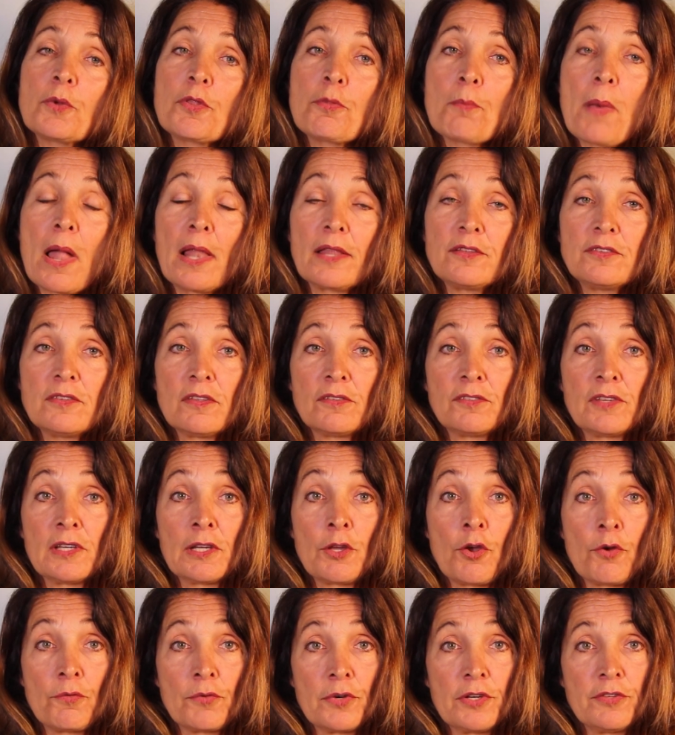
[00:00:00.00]
with
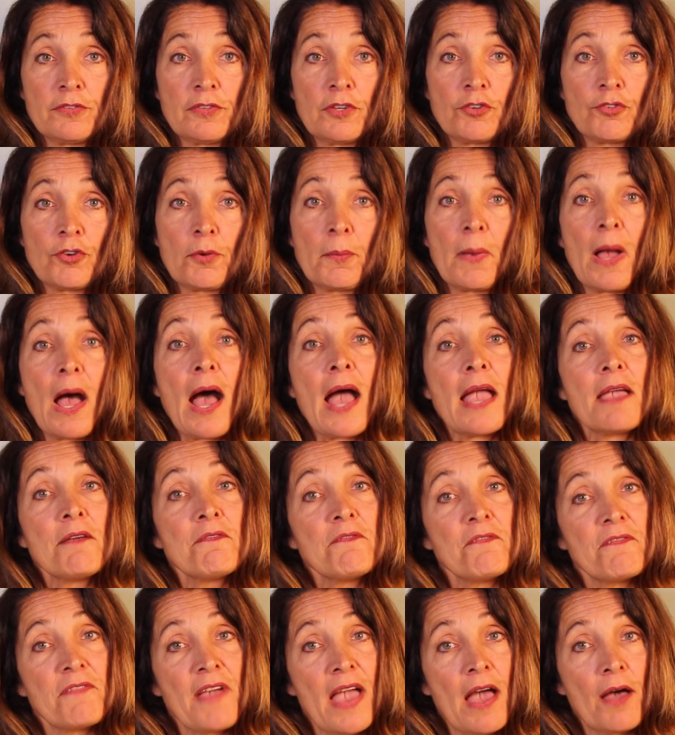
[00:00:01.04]
polycystic ovary syndrome, I have
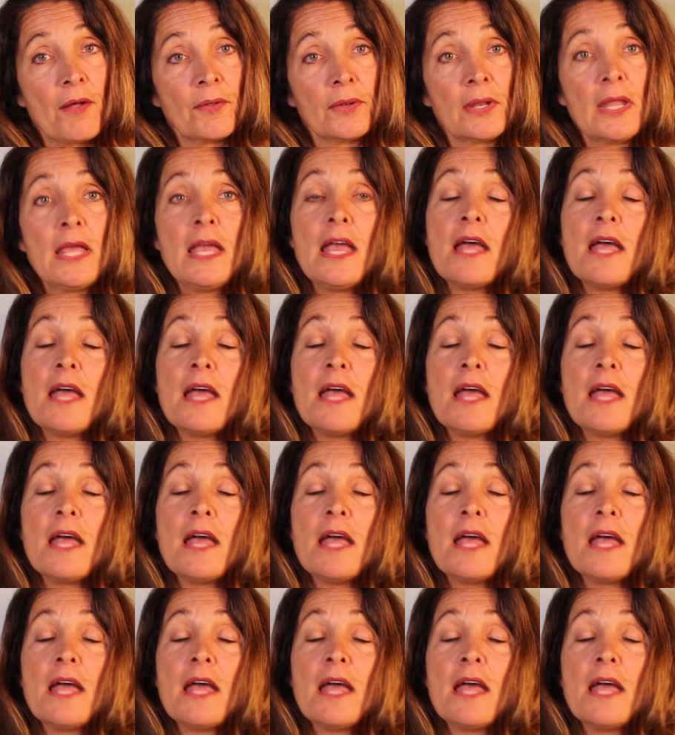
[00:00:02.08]
found